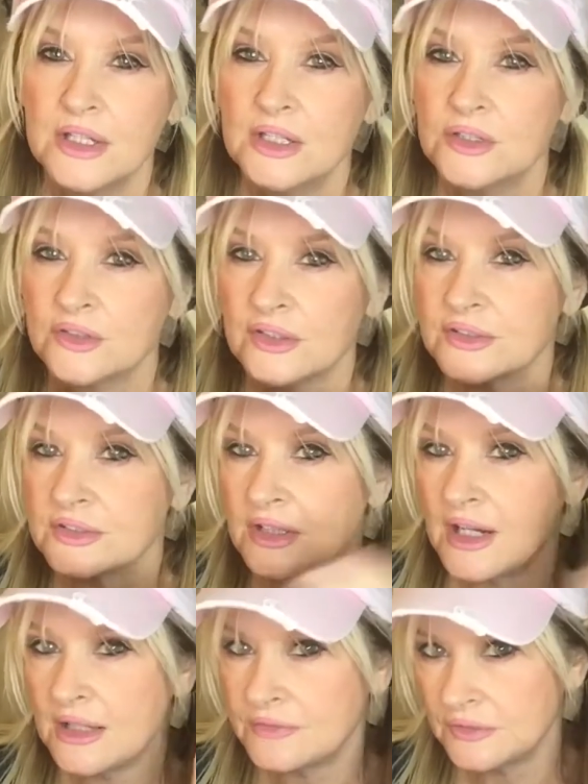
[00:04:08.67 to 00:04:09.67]
So that's going
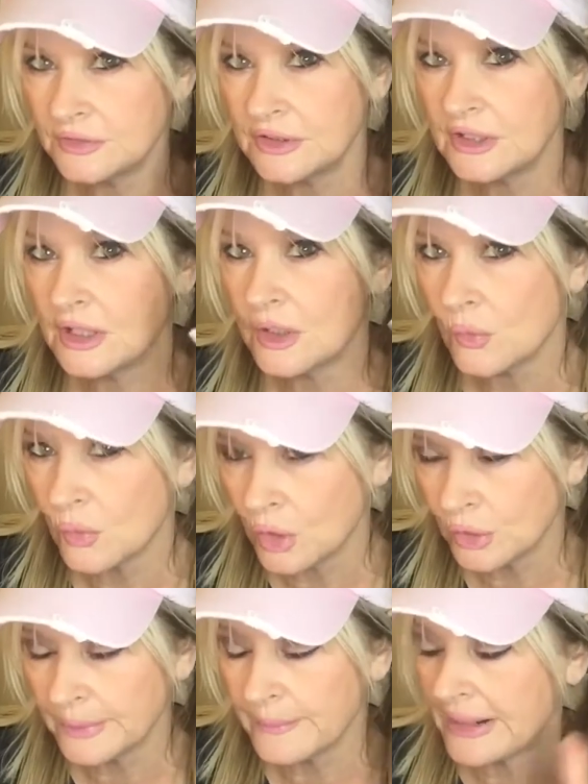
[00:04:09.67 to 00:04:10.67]
to have everything
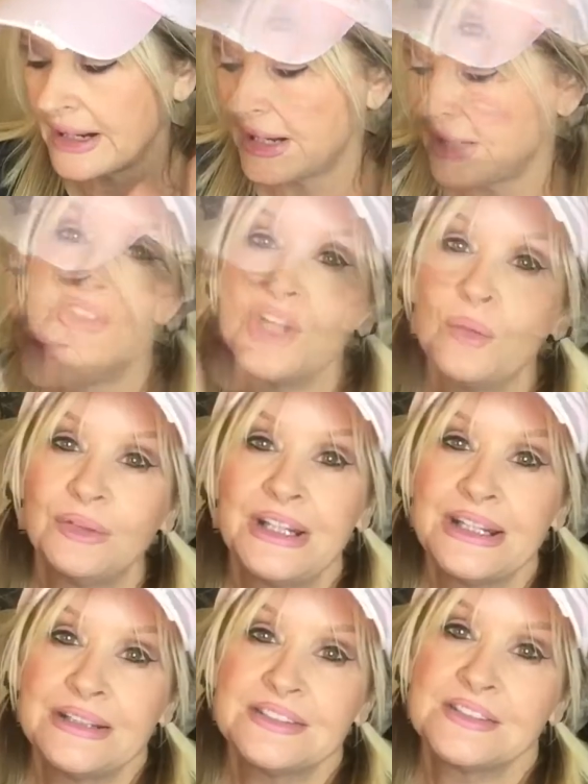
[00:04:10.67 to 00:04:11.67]
rolling back. Don't
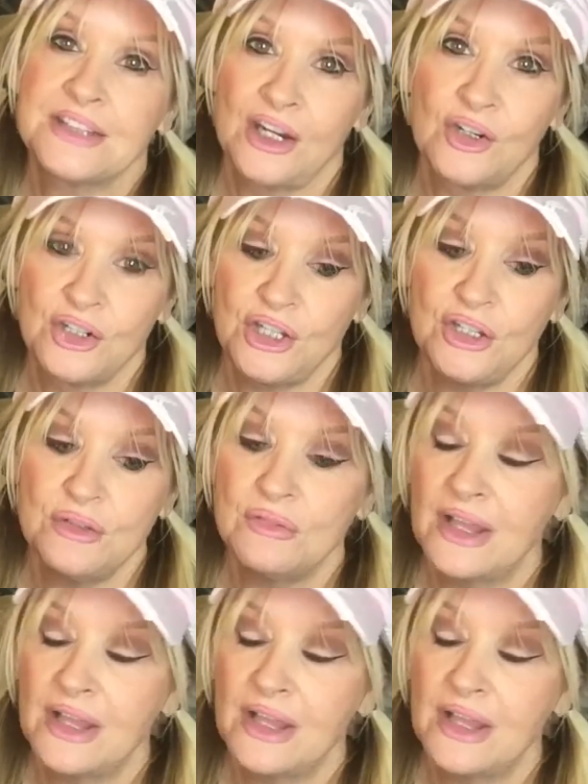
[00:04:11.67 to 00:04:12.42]
let it scare you.